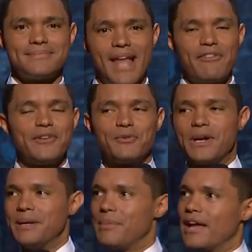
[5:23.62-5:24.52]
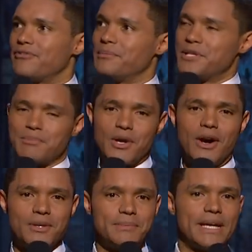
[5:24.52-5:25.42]
I feel really bad for Mitch
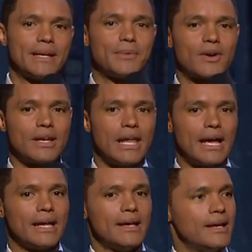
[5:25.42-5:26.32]
McConnell, man. I'm not going to lie.